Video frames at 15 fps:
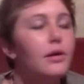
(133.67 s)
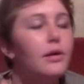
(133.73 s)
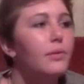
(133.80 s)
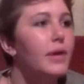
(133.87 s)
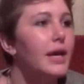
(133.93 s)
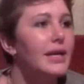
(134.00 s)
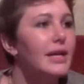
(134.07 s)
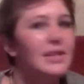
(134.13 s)

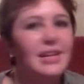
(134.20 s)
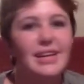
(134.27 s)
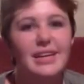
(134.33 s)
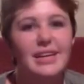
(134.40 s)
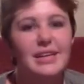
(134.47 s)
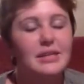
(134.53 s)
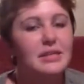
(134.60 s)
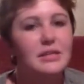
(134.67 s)
We had
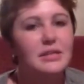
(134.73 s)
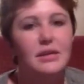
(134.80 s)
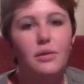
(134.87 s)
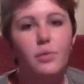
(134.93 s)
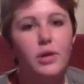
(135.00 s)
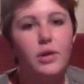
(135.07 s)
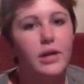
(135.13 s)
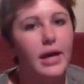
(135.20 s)
like a
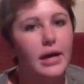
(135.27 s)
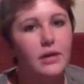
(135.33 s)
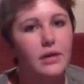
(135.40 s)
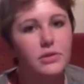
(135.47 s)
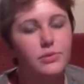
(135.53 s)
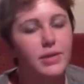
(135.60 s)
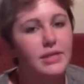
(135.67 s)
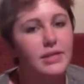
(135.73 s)
wooden
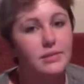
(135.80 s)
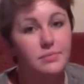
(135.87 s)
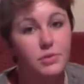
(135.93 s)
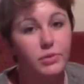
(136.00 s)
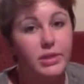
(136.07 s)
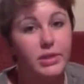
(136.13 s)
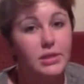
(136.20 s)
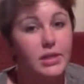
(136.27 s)
house. We had some
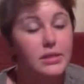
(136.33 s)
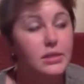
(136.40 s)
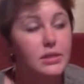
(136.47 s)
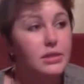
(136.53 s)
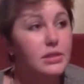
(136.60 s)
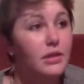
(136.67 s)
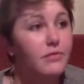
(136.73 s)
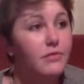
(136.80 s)
swing sets
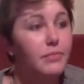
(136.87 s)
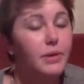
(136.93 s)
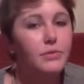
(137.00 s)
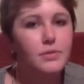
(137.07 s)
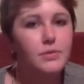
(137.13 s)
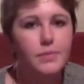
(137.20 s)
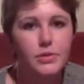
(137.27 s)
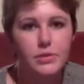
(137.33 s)
and stuff, but it
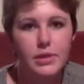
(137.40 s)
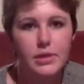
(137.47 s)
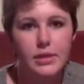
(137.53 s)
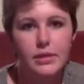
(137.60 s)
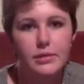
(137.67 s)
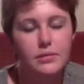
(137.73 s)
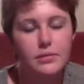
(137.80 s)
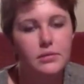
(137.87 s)
was
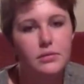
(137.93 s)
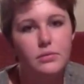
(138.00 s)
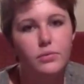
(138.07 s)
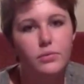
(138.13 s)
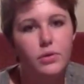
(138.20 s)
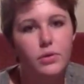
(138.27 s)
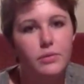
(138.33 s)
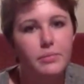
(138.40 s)
mostly
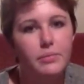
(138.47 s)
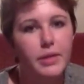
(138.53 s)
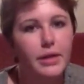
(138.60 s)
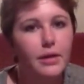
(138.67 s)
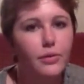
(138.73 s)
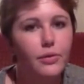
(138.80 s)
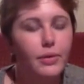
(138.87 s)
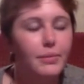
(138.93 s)
wooden play
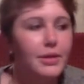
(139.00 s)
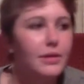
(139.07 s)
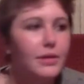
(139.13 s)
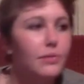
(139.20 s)
equipment.